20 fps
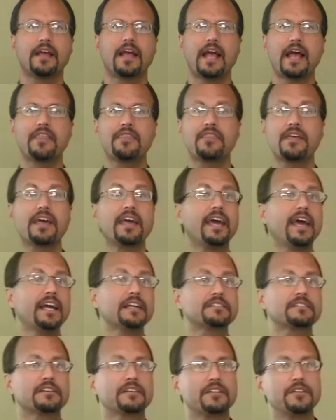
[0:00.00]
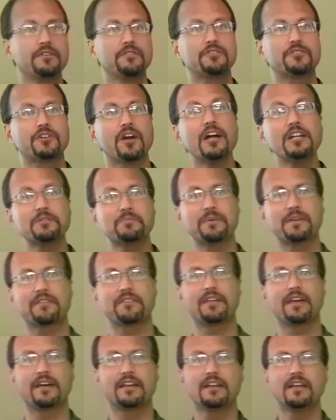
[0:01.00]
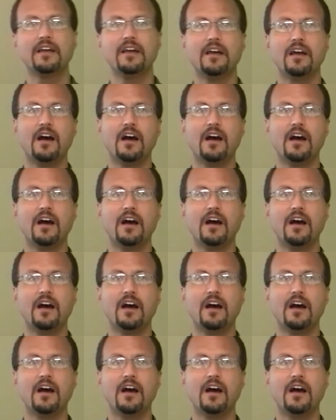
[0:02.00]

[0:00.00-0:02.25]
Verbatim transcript: And they execute judgment then